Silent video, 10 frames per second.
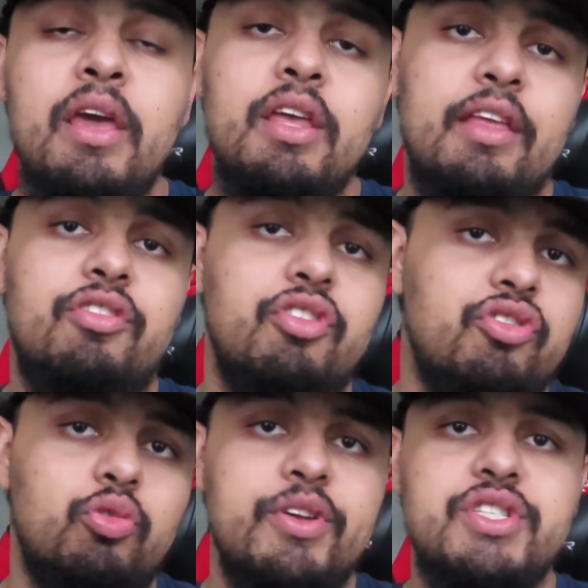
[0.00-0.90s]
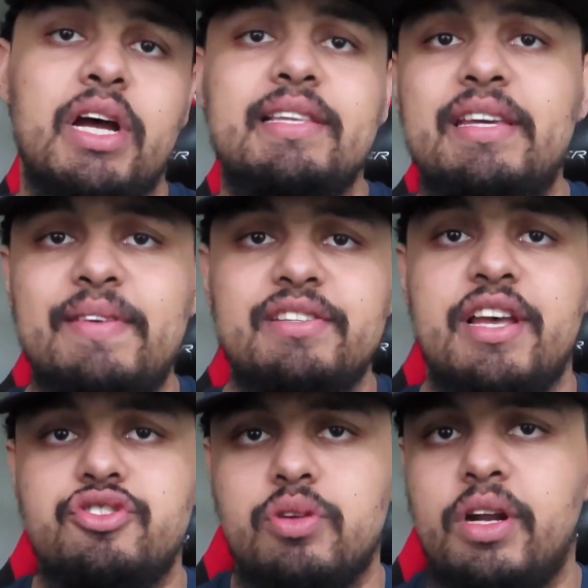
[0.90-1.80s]
It's just
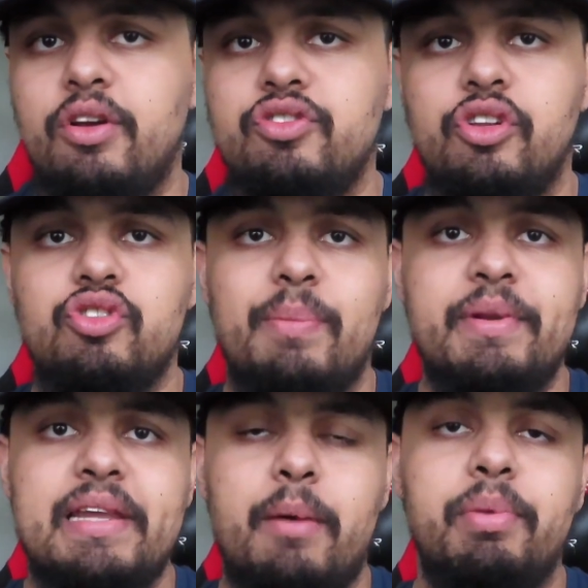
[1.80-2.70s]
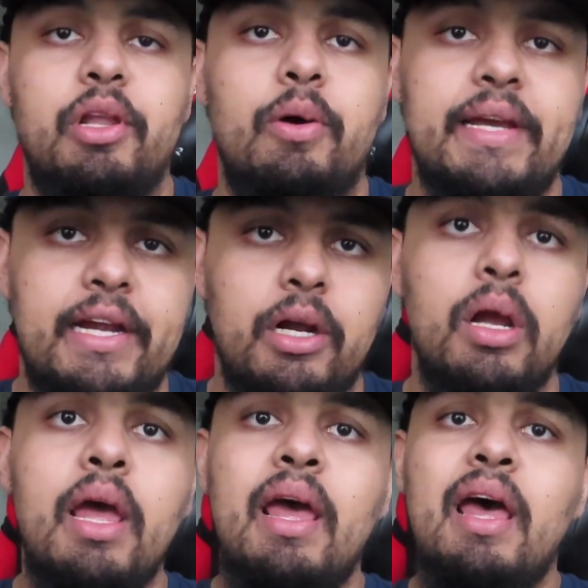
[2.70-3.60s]
twitch.tv/Drano's. I'll drop it down below
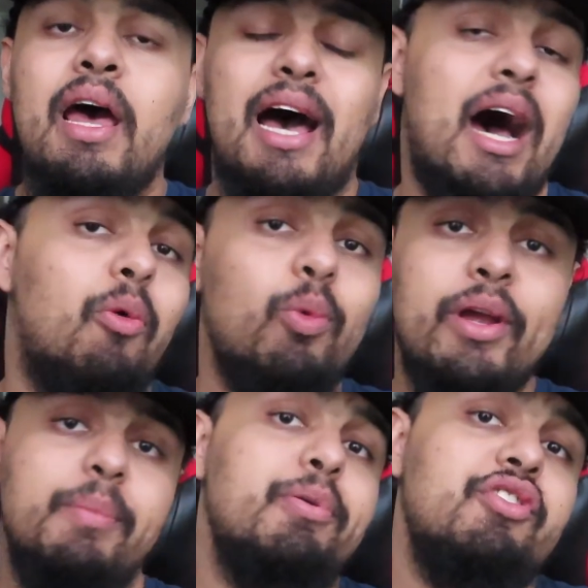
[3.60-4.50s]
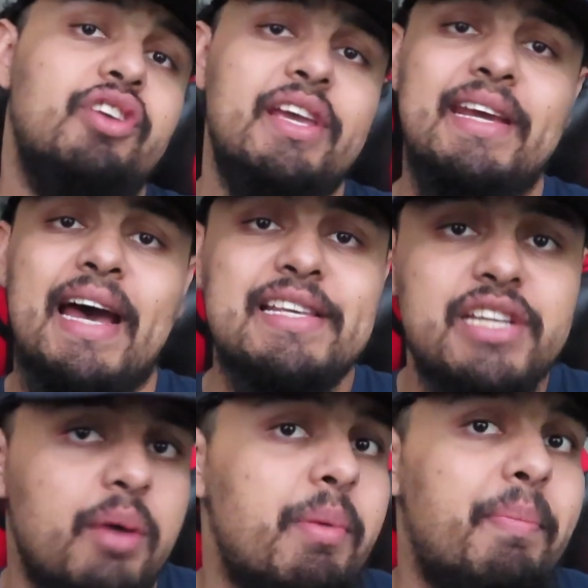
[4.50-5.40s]
here. Really appreciate you guys
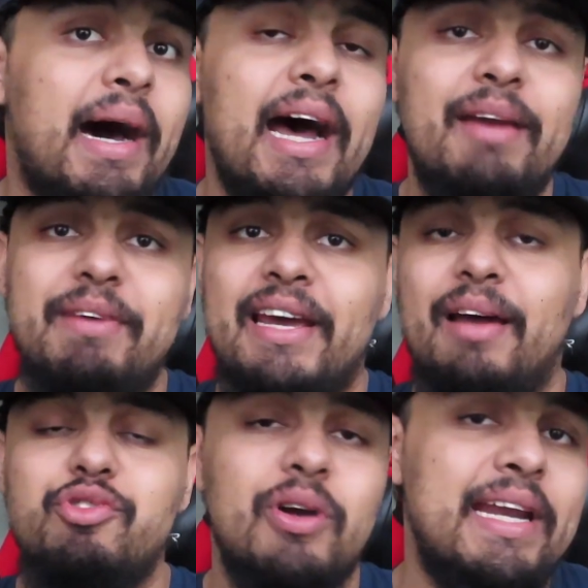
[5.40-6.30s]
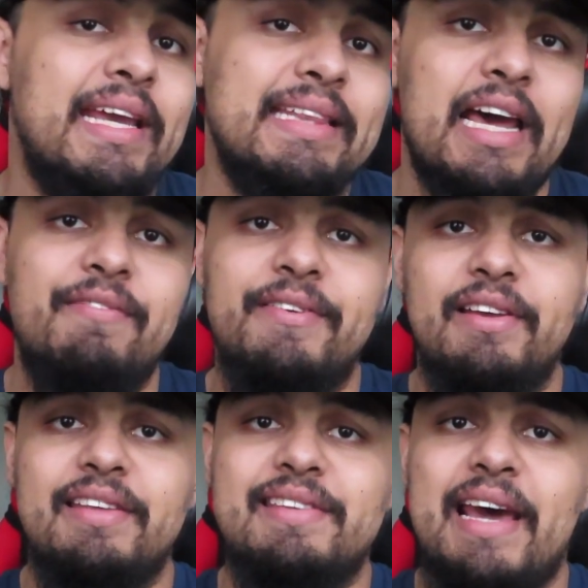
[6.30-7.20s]
coming by, man. I'm trying to hit that
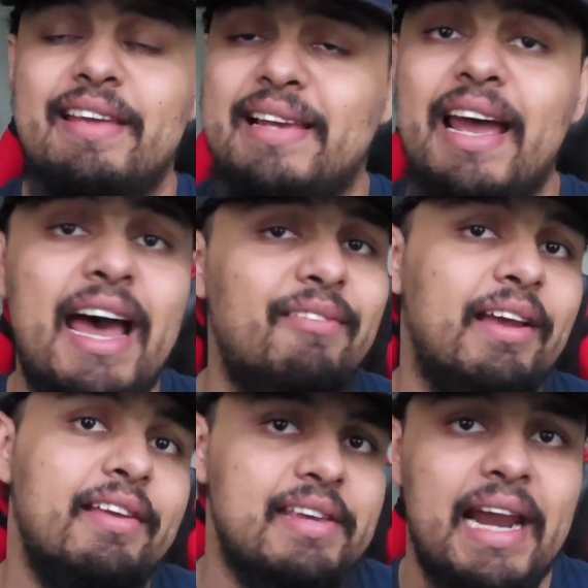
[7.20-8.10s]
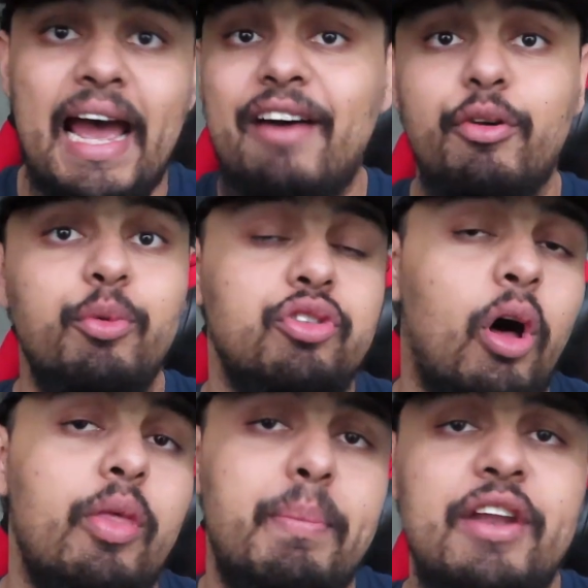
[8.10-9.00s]
affiliate status. Like I said, I have almost
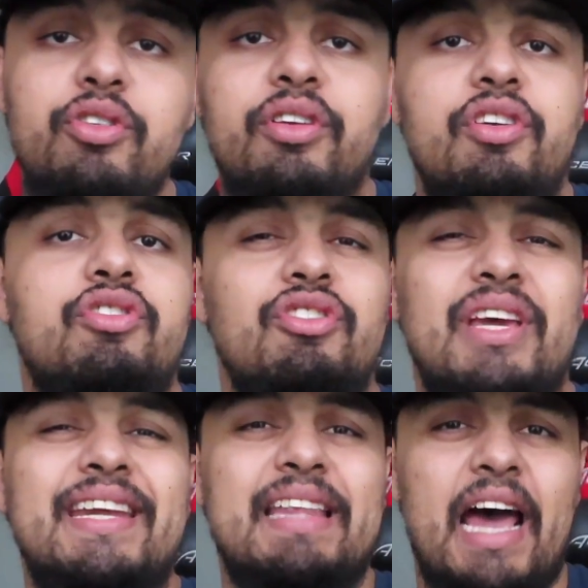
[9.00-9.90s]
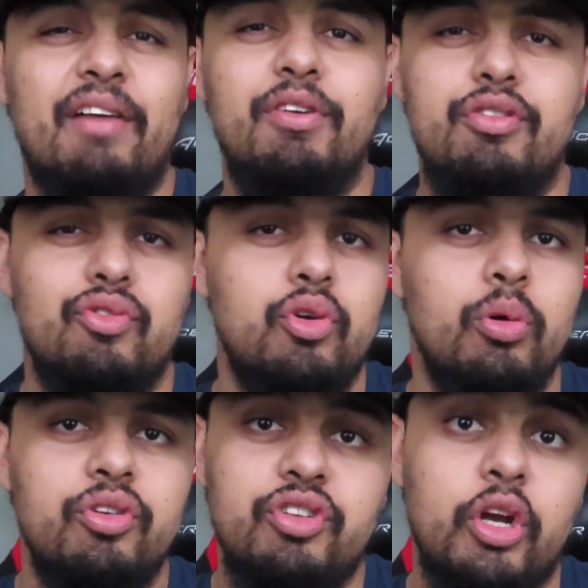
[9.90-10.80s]
all the metrics. It's just I need the average
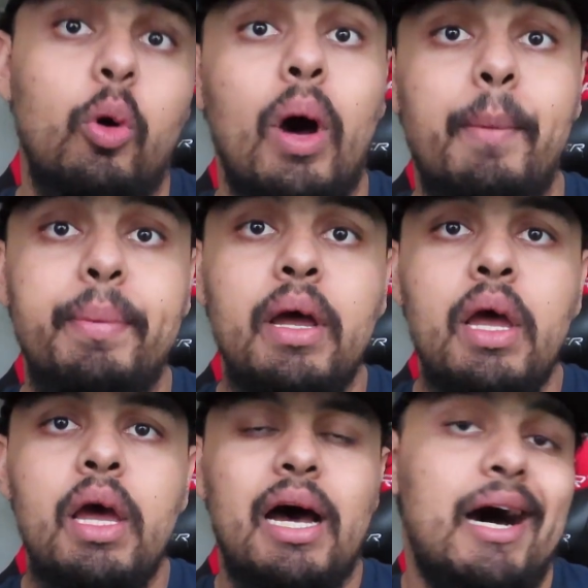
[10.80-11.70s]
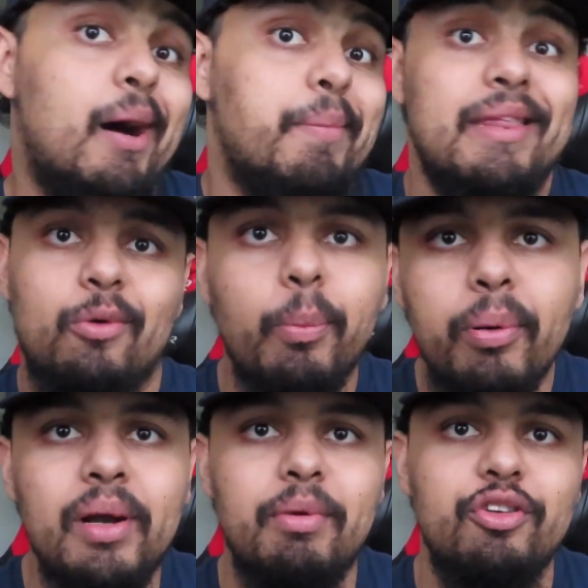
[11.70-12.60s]
viewers to go up, and then we're
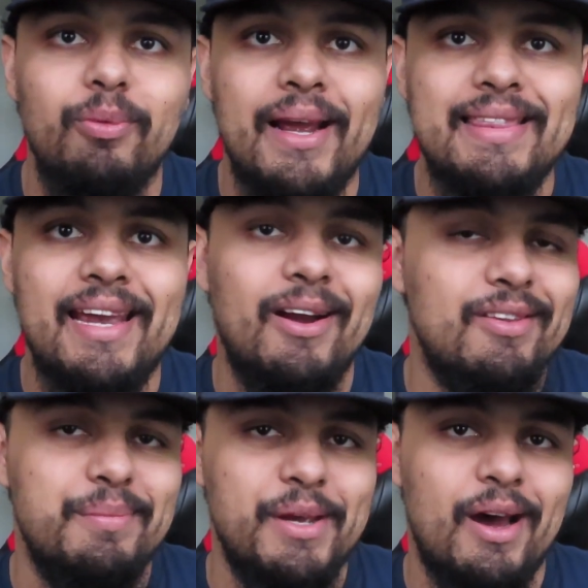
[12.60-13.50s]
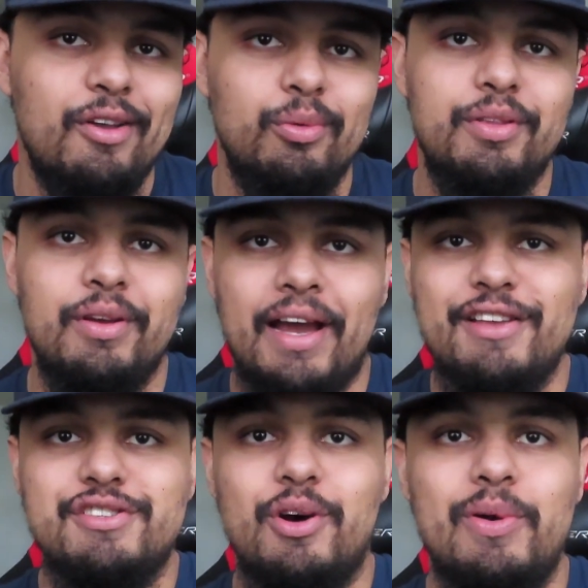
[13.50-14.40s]
pretty much right there, to be honest with you
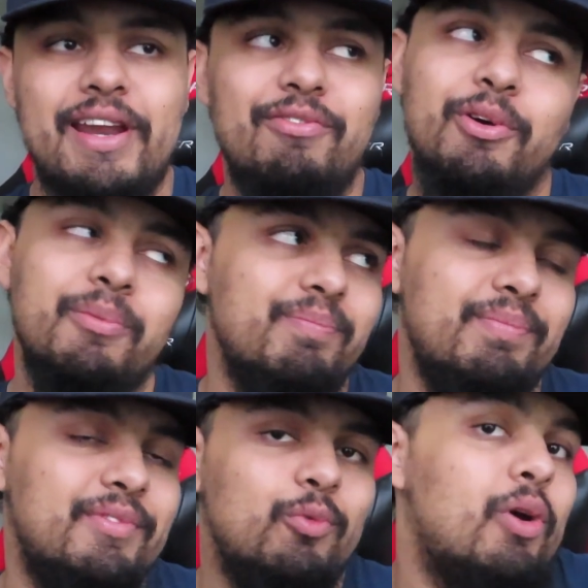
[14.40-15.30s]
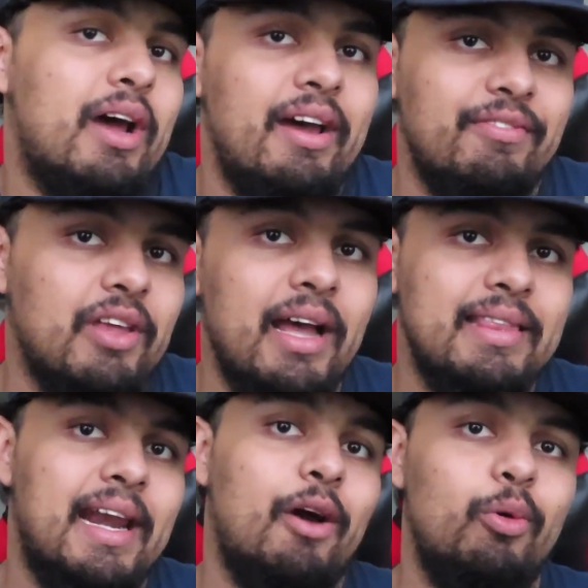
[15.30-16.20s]
guys. So never would I have thought
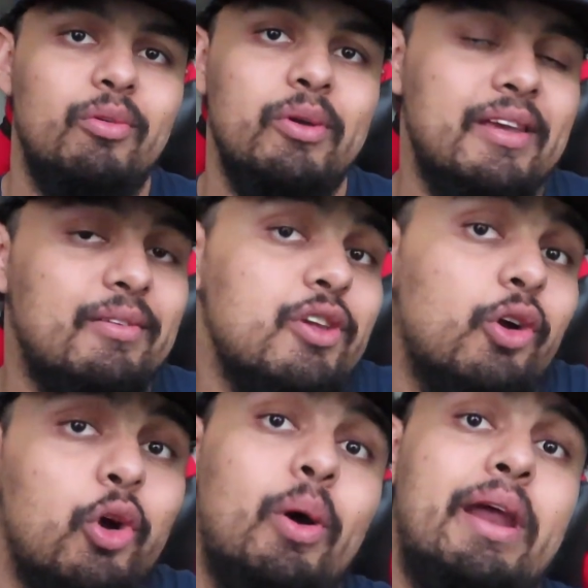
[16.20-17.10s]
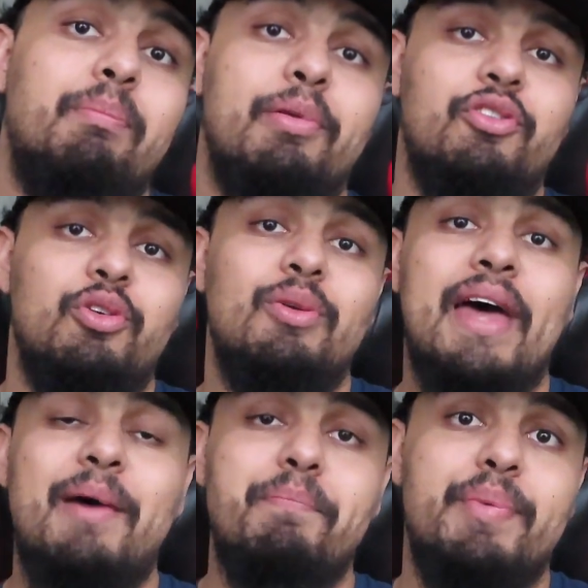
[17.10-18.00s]
that I would really go ahead and pursue
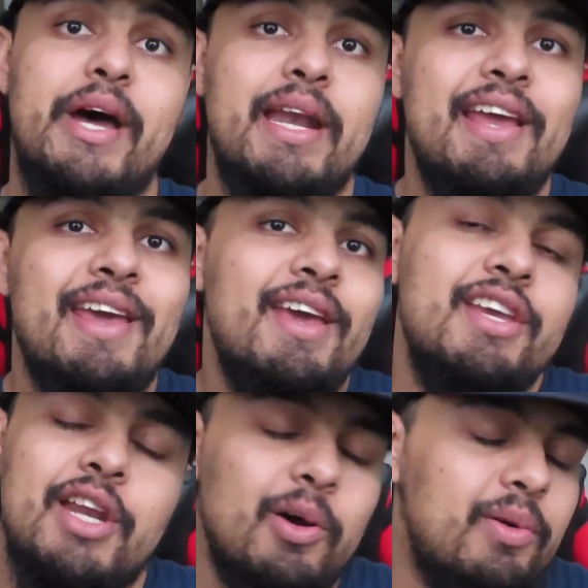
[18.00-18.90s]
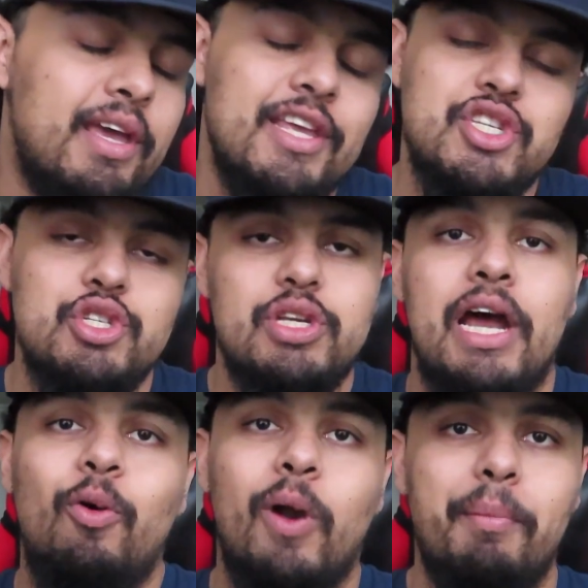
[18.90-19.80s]
that, but it's just
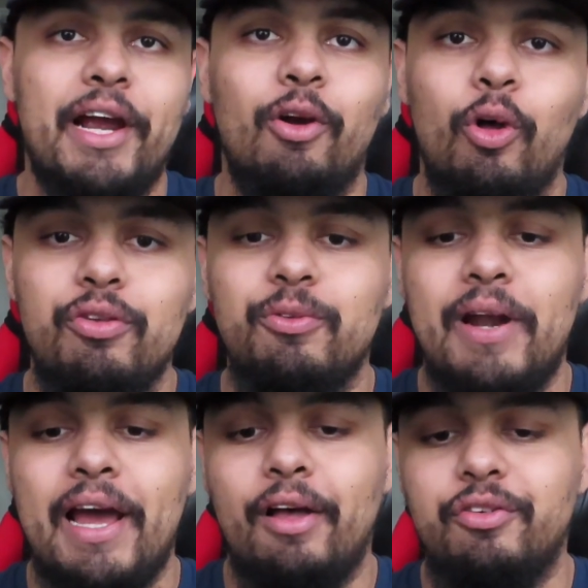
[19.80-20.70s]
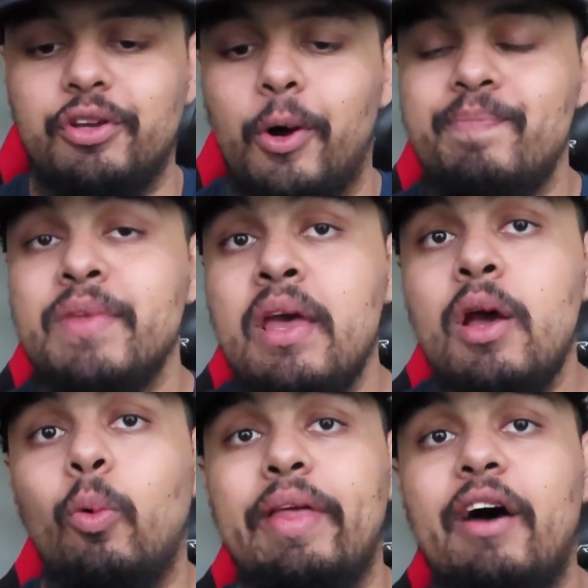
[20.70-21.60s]
kind of one of my goals for now. So
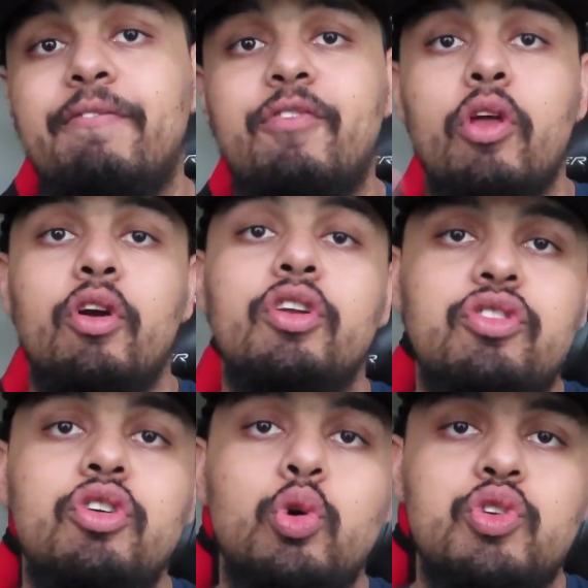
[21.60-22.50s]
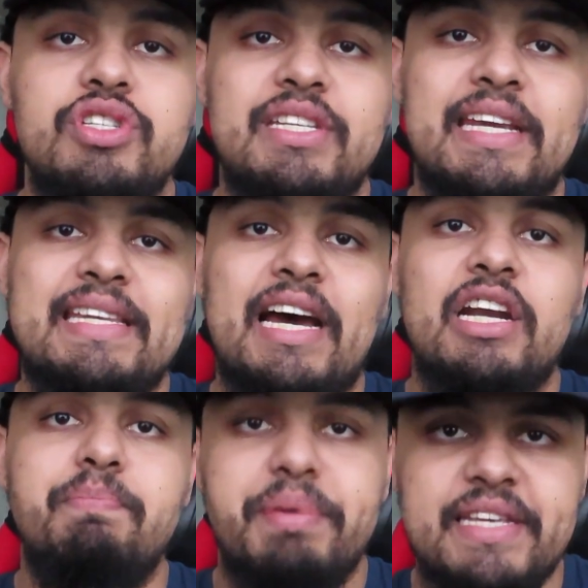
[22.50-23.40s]
without further ado, just to get down
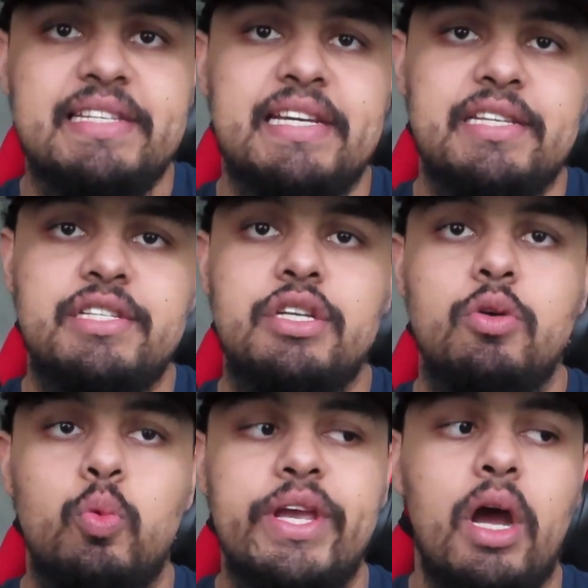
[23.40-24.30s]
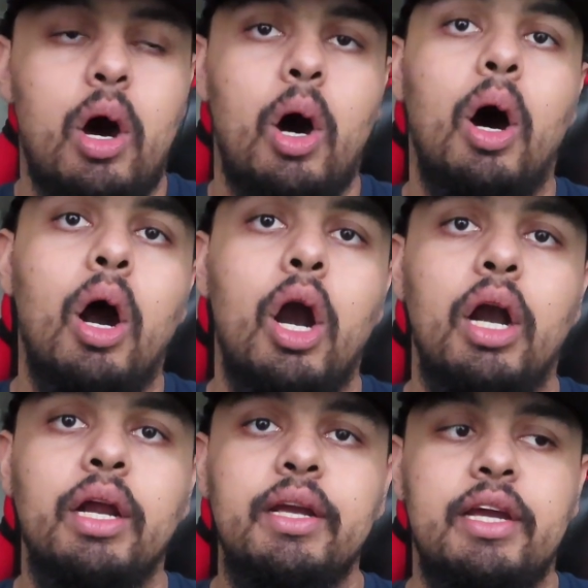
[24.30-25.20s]
to business, we
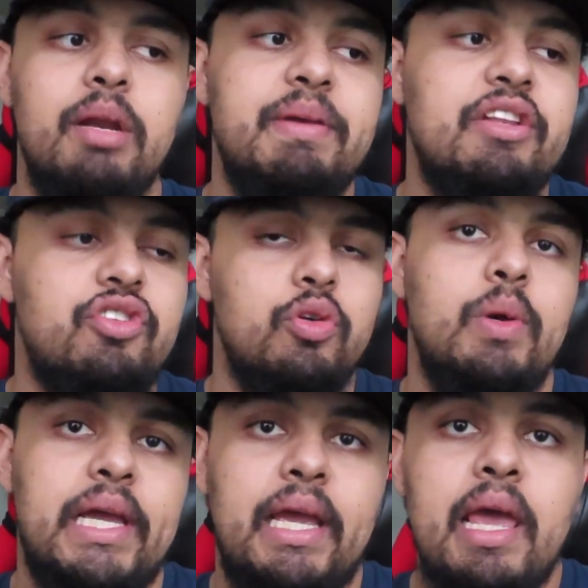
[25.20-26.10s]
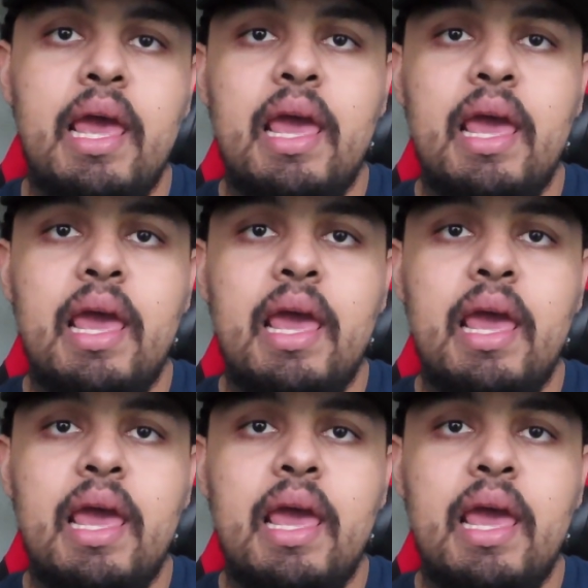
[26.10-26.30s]
are going to be doing,